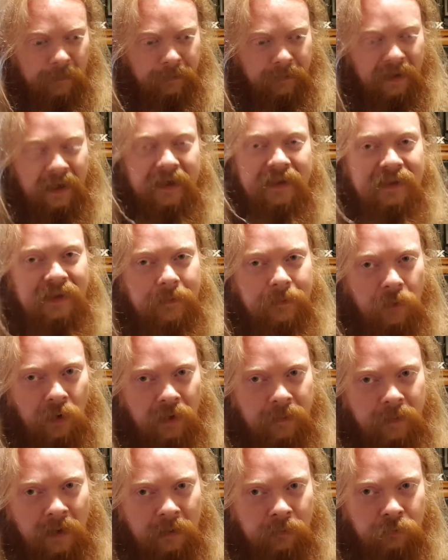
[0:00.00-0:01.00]
place in
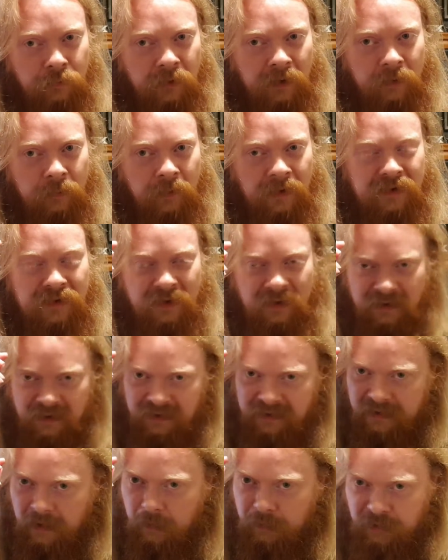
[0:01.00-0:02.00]
my memory which is
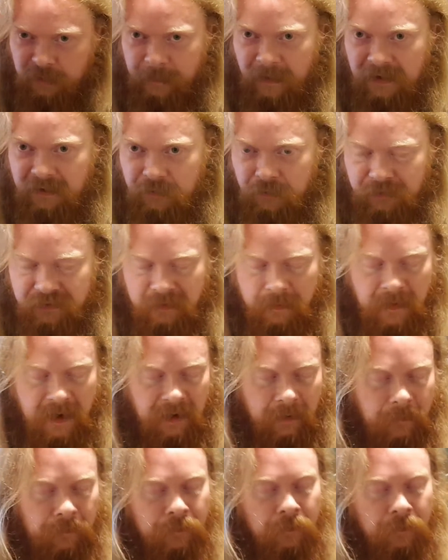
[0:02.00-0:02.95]
so special to me.